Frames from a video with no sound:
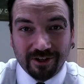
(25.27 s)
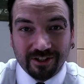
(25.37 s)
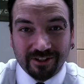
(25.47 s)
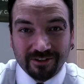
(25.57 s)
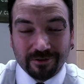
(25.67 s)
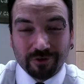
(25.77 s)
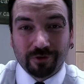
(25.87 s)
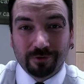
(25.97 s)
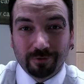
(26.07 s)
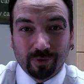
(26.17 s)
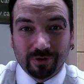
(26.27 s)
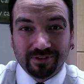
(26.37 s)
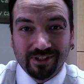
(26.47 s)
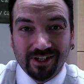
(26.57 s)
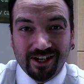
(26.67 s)
in the digital
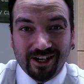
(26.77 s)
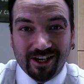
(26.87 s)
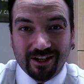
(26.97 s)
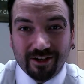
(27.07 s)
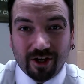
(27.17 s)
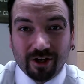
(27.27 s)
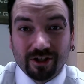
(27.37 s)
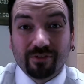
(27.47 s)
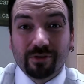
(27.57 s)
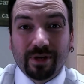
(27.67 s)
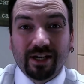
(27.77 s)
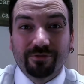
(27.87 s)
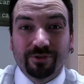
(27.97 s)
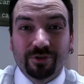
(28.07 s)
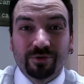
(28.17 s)
world are governed by a
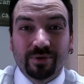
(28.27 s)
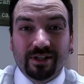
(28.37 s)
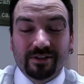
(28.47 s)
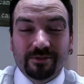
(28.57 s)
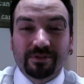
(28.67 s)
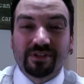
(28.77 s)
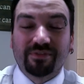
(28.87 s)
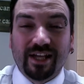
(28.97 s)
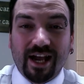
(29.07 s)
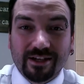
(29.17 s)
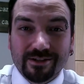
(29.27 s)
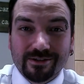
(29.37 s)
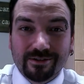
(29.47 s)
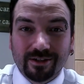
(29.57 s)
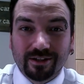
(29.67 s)
few specific
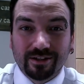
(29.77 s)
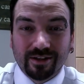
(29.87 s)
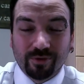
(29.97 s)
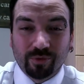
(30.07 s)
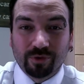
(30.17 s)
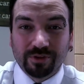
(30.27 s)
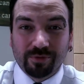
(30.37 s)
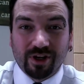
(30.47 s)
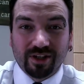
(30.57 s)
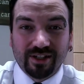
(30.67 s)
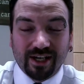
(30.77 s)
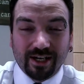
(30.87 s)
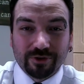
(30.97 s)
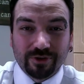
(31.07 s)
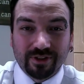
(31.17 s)
acts that were only brought into
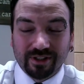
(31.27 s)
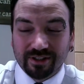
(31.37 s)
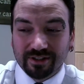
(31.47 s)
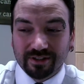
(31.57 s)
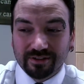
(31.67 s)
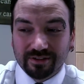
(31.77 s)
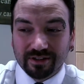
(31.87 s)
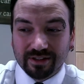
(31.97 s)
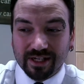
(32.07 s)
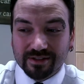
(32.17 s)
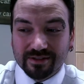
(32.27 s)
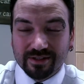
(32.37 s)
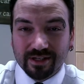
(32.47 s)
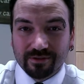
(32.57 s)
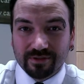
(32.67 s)
action in the last,
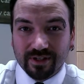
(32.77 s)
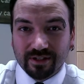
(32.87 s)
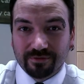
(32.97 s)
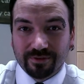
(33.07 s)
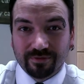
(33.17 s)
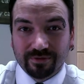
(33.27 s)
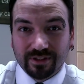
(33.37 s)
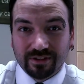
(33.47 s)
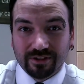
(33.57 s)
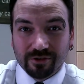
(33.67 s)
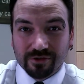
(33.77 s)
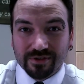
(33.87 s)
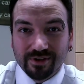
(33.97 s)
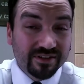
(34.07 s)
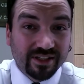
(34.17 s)
say, 10 or 15
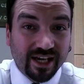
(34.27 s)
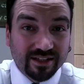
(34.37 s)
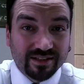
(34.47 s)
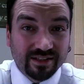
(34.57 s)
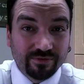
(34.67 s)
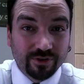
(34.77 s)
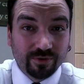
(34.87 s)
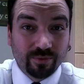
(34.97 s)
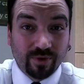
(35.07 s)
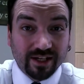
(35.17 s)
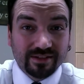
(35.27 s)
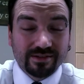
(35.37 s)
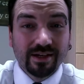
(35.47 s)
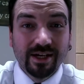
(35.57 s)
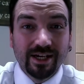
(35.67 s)
years. The acts that give you
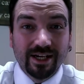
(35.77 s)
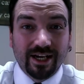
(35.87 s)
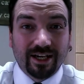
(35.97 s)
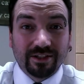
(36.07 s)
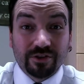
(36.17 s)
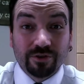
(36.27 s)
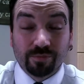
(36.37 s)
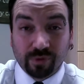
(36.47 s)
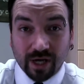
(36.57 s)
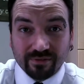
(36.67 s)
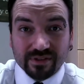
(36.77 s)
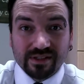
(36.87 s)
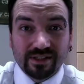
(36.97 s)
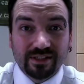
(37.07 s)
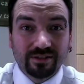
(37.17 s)
rights to
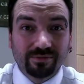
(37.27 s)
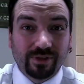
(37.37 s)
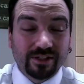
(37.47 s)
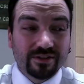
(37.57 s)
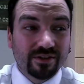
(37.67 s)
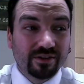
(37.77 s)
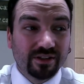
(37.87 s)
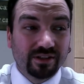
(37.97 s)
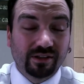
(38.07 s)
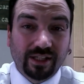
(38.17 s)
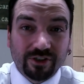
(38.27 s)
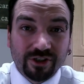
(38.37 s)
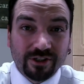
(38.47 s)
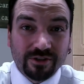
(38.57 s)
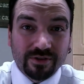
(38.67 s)
privacy, rights to the collection
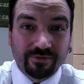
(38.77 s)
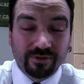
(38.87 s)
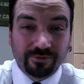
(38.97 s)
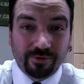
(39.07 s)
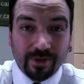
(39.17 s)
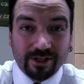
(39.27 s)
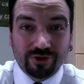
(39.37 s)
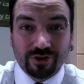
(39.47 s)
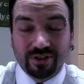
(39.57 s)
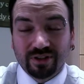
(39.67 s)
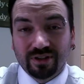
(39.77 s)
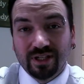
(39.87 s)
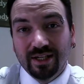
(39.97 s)
and use of your information,